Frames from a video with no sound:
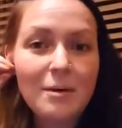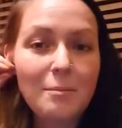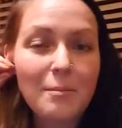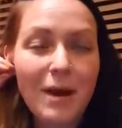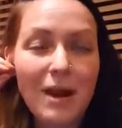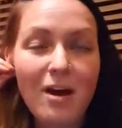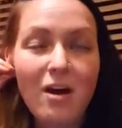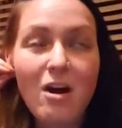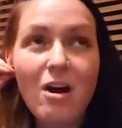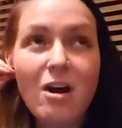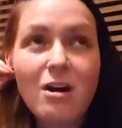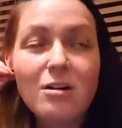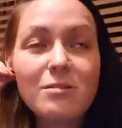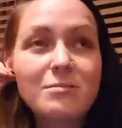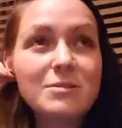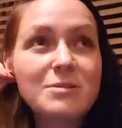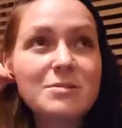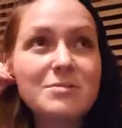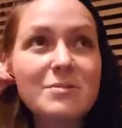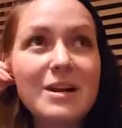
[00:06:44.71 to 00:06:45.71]
My
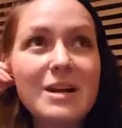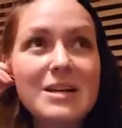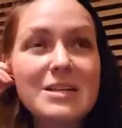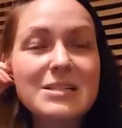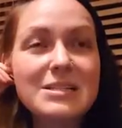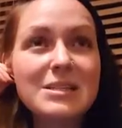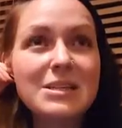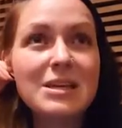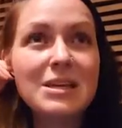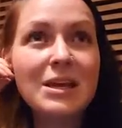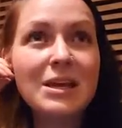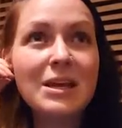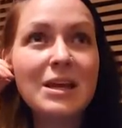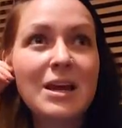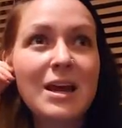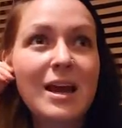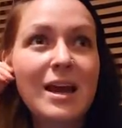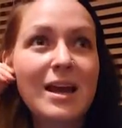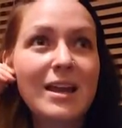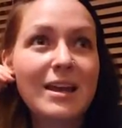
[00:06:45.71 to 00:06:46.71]
heart was
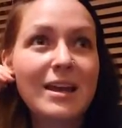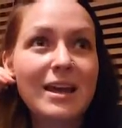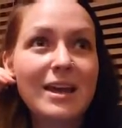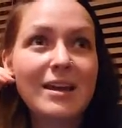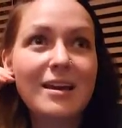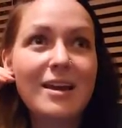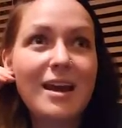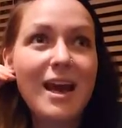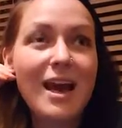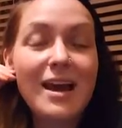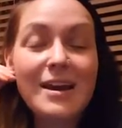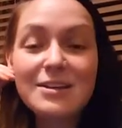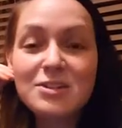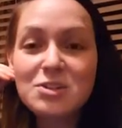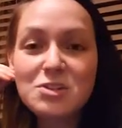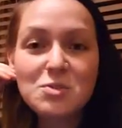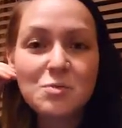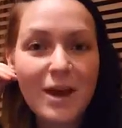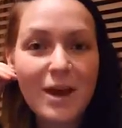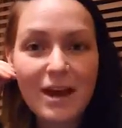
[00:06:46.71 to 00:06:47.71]
racing. I
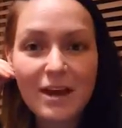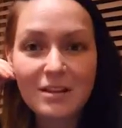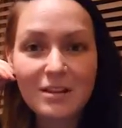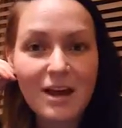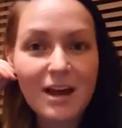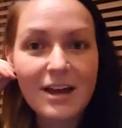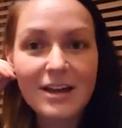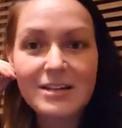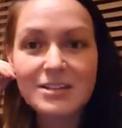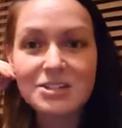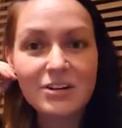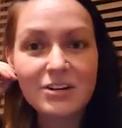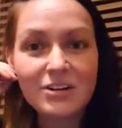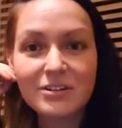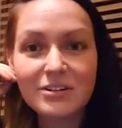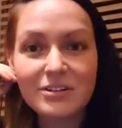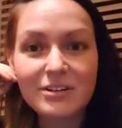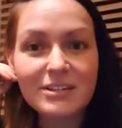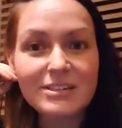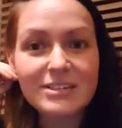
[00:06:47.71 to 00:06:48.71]
sweat a lot in
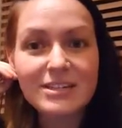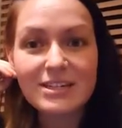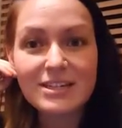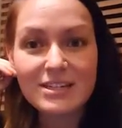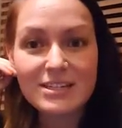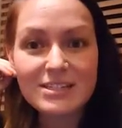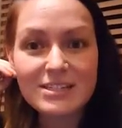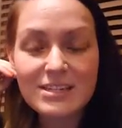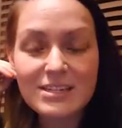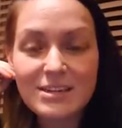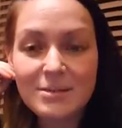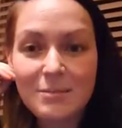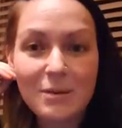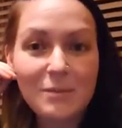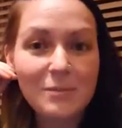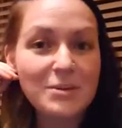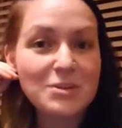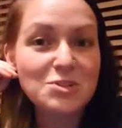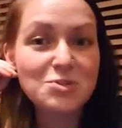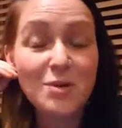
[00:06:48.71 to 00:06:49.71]
general as it is, and it made
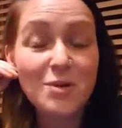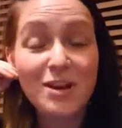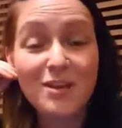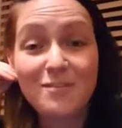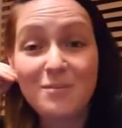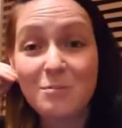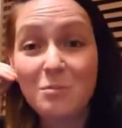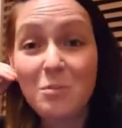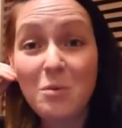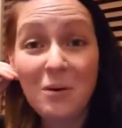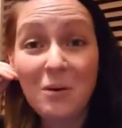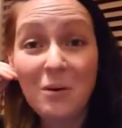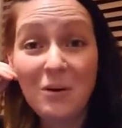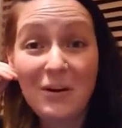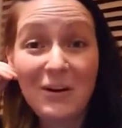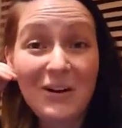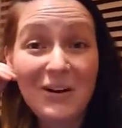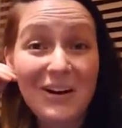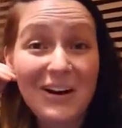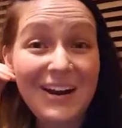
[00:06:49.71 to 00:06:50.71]
me sweat even
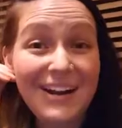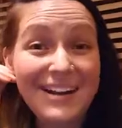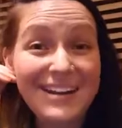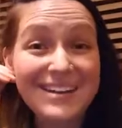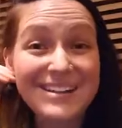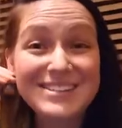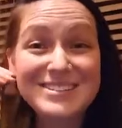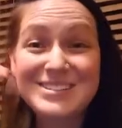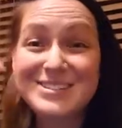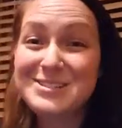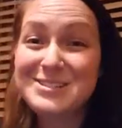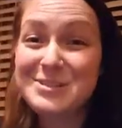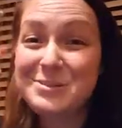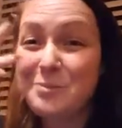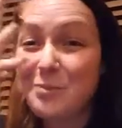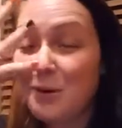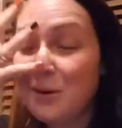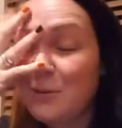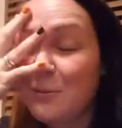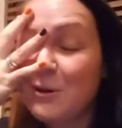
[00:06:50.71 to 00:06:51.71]
more. And it's just the
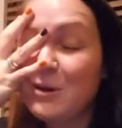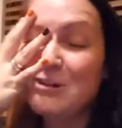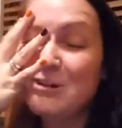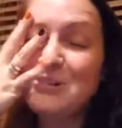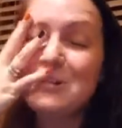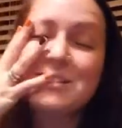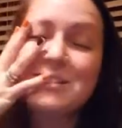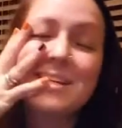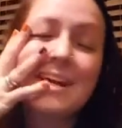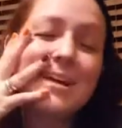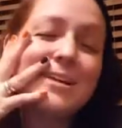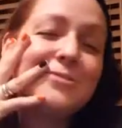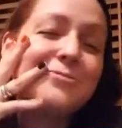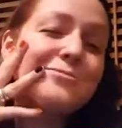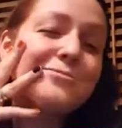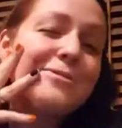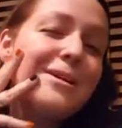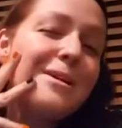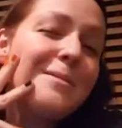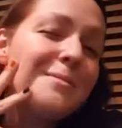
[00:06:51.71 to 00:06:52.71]
point where you're just like
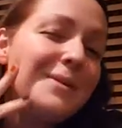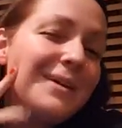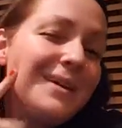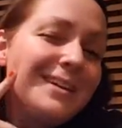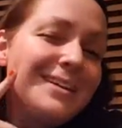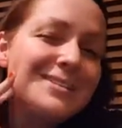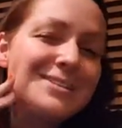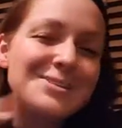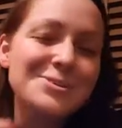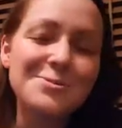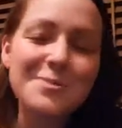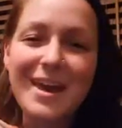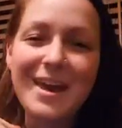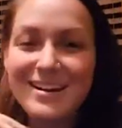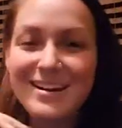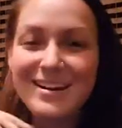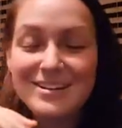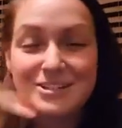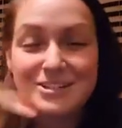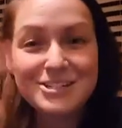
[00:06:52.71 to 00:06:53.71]
dripping in sweat,
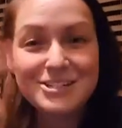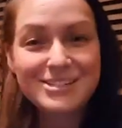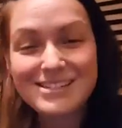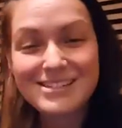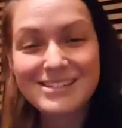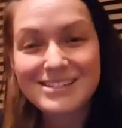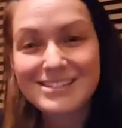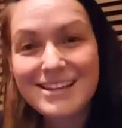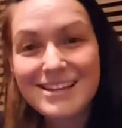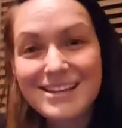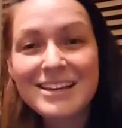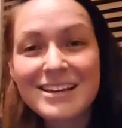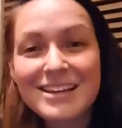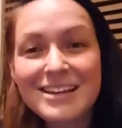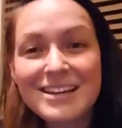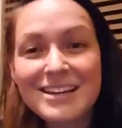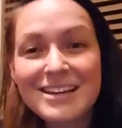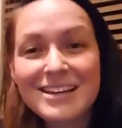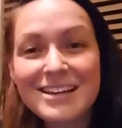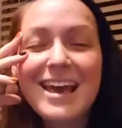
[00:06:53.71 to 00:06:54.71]
and it's just
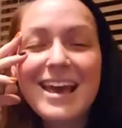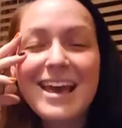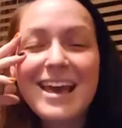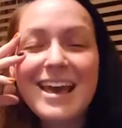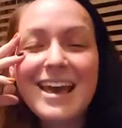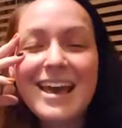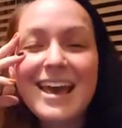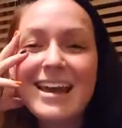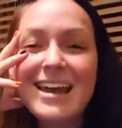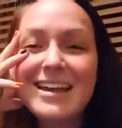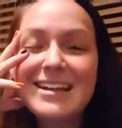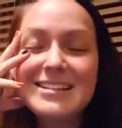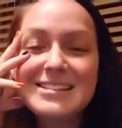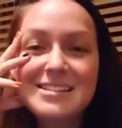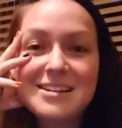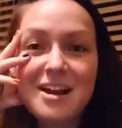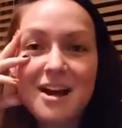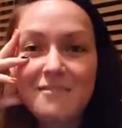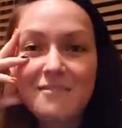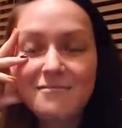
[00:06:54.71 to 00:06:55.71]
disgusting.
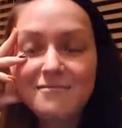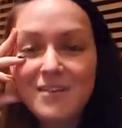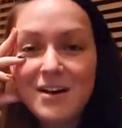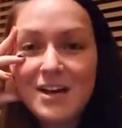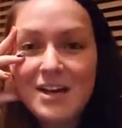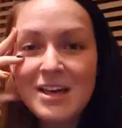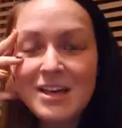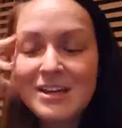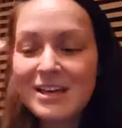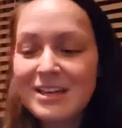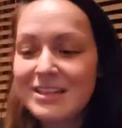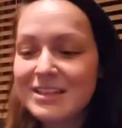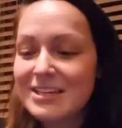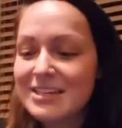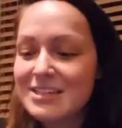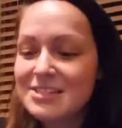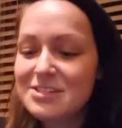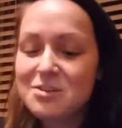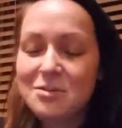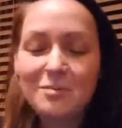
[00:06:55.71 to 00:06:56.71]
It's not fun, and
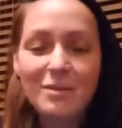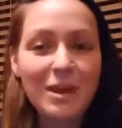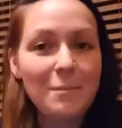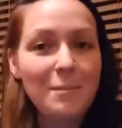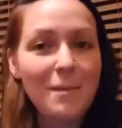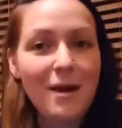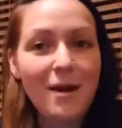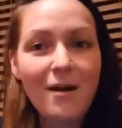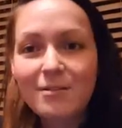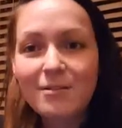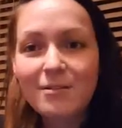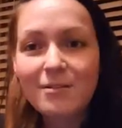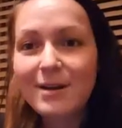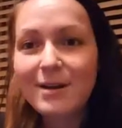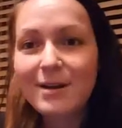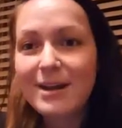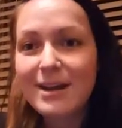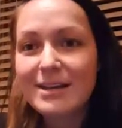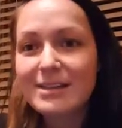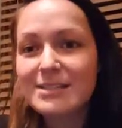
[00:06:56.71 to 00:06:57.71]
these don't make my heart
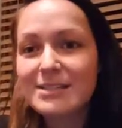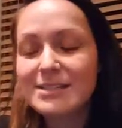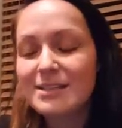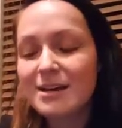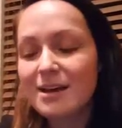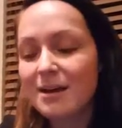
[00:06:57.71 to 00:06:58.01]
race.